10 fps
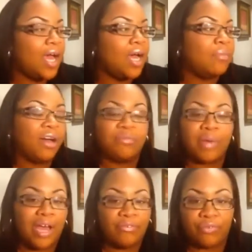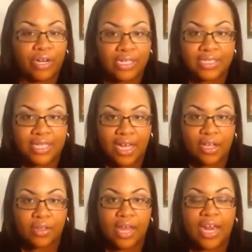Of my friends
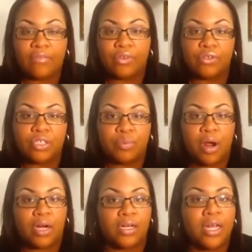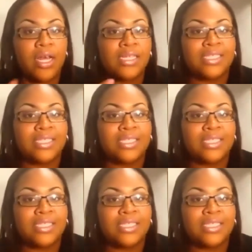that have used the product,